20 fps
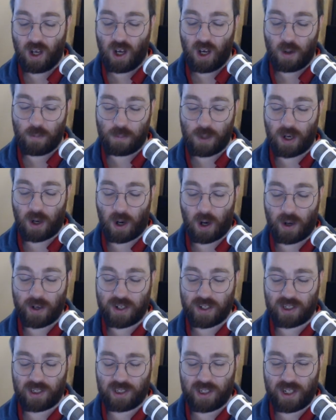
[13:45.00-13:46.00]
But
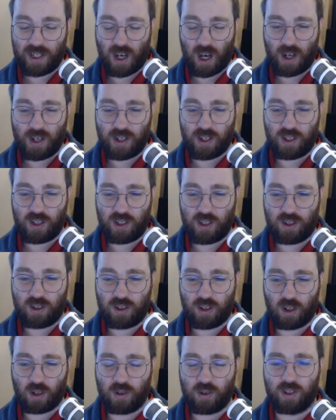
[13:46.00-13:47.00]
honestly, I
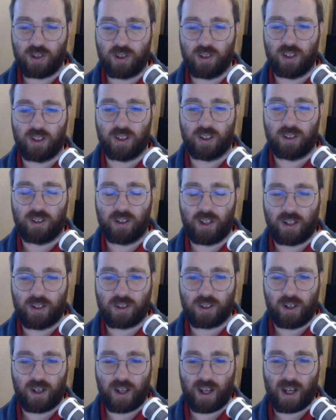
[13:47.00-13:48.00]
don't think that's
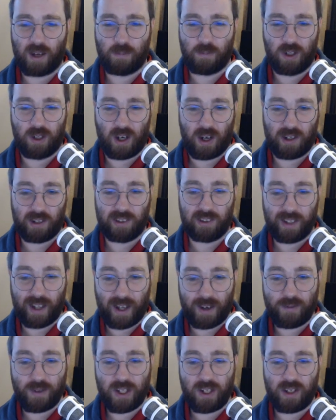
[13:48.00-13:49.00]
going to happen. I'd
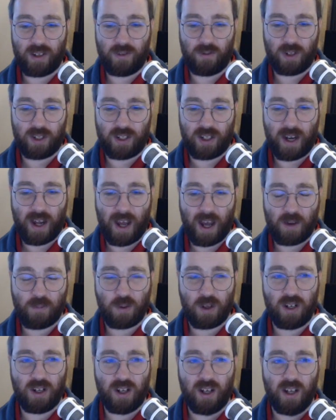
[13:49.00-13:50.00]
love it if it did
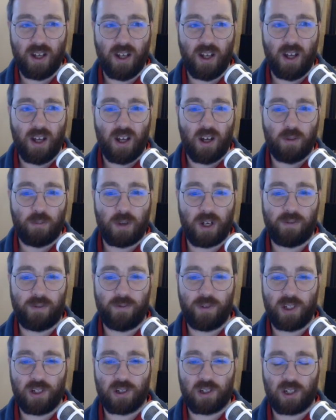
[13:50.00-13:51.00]
happen, but it
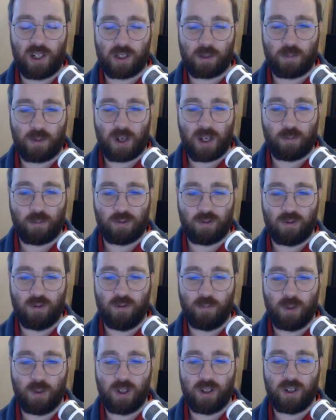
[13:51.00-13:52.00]
feels like my
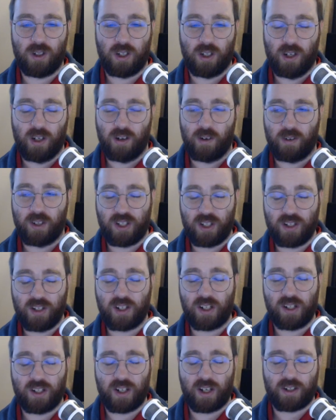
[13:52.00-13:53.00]
improvement since
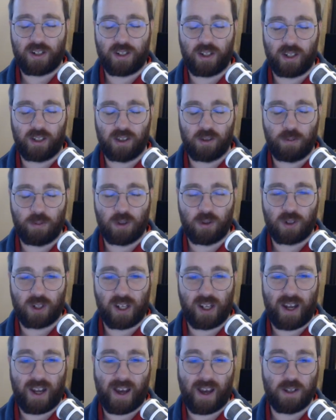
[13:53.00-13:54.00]
I started taking the pills
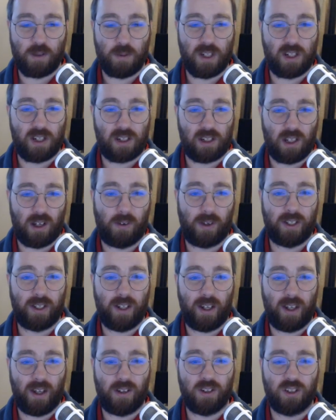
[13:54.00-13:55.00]
again has been slowing down.